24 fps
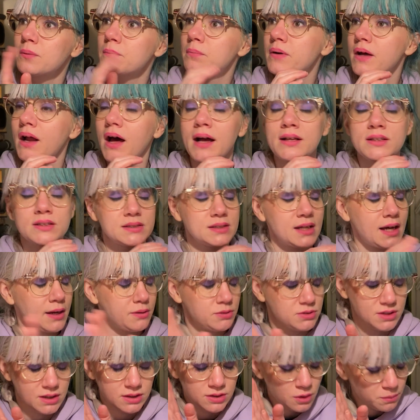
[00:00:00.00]
But I was
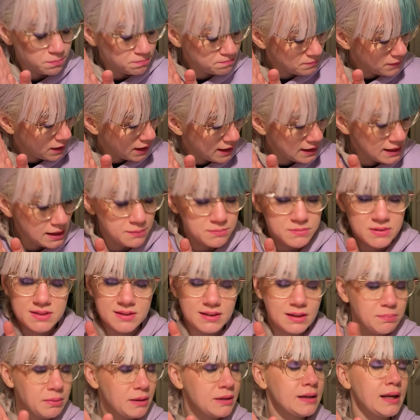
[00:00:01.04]
like, nope, I am
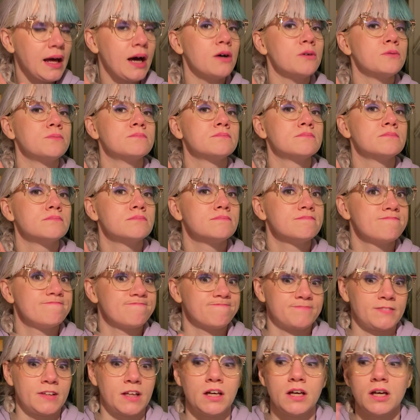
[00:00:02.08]
sleeping now.
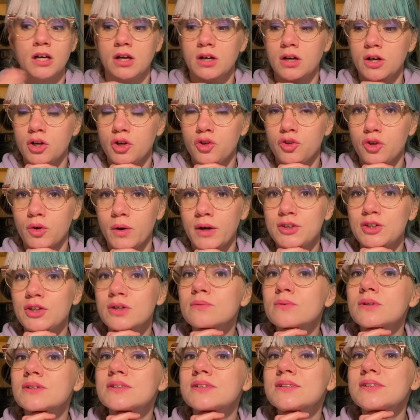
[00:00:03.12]
So I don't
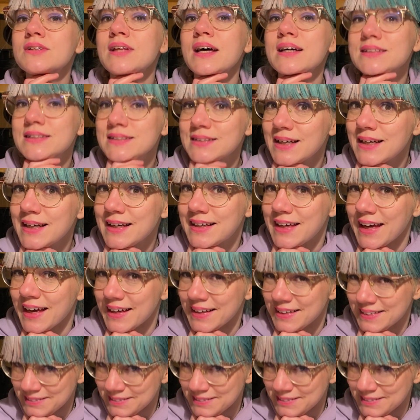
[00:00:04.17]
want to do that today again.